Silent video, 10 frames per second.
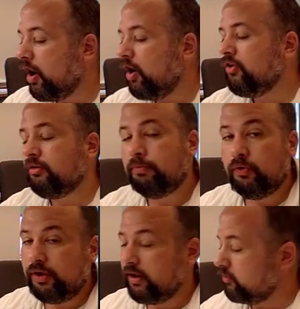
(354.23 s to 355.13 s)
other
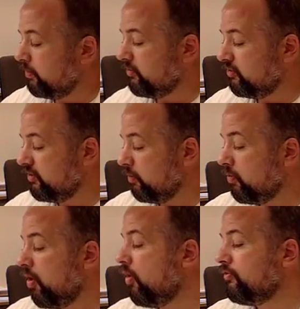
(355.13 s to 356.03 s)
Boolean expressions that
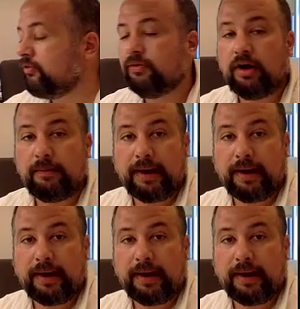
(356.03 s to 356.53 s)
will also come